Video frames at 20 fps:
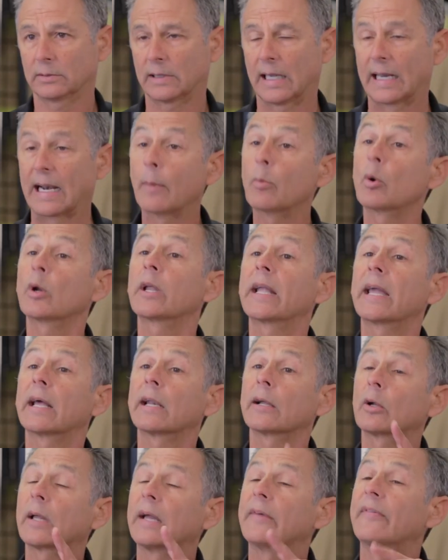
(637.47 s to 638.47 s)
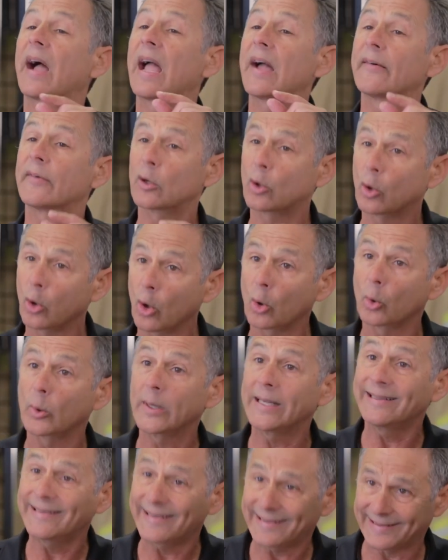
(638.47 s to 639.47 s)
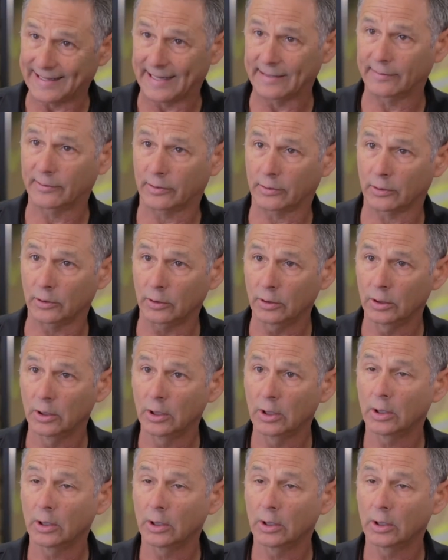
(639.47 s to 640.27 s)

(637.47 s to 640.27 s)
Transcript: And I'm going to get a, if I have a chlorine sensor